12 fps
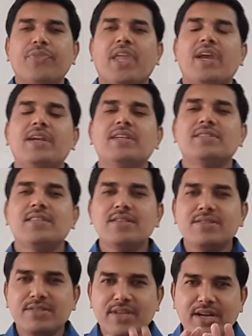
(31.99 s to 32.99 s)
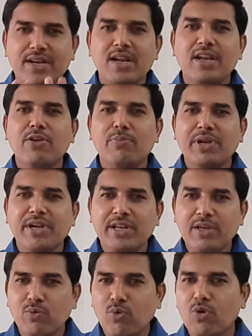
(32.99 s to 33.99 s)
It is the general immunity,
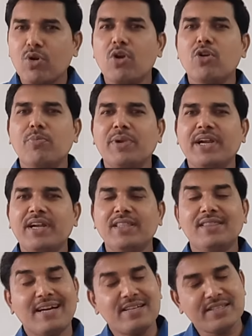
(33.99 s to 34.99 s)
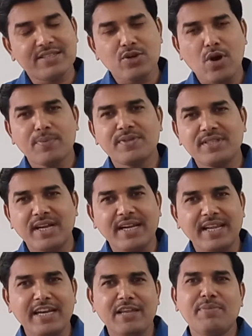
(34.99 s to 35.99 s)
overall immunity that stops, that
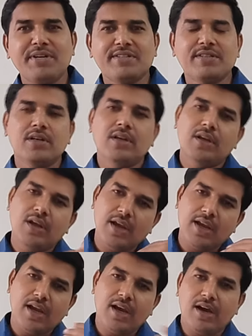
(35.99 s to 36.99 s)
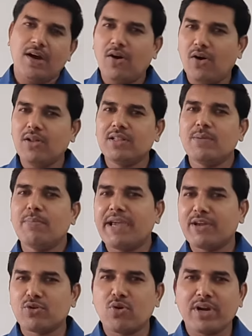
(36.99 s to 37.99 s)
inhibits all the
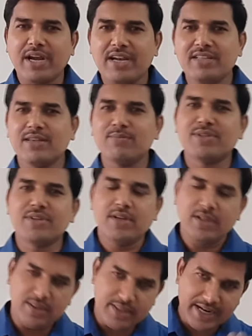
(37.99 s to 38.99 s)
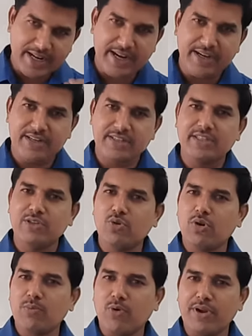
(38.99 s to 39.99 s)
microorganisms that enters into
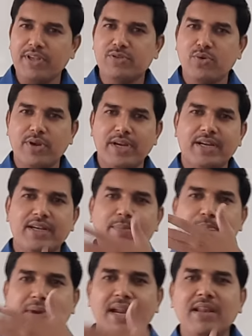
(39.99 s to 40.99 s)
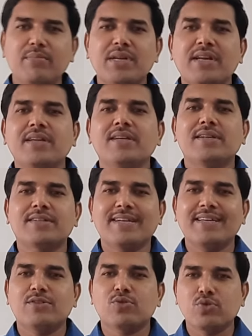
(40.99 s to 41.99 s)
our body. So it preliminary
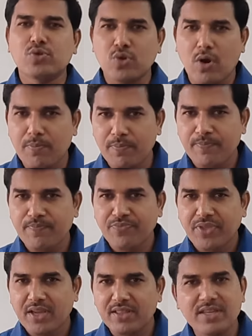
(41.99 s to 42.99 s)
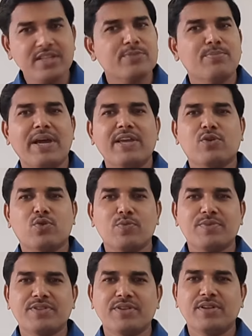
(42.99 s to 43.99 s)
tries to stop these
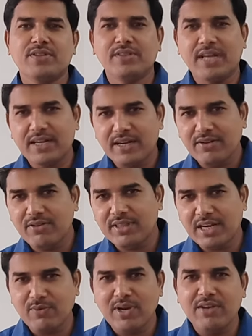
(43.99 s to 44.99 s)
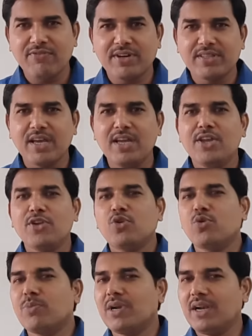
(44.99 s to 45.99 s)
microbes that will infect the
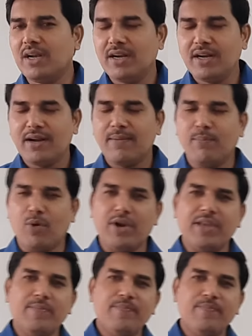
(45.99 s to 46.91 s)
human body.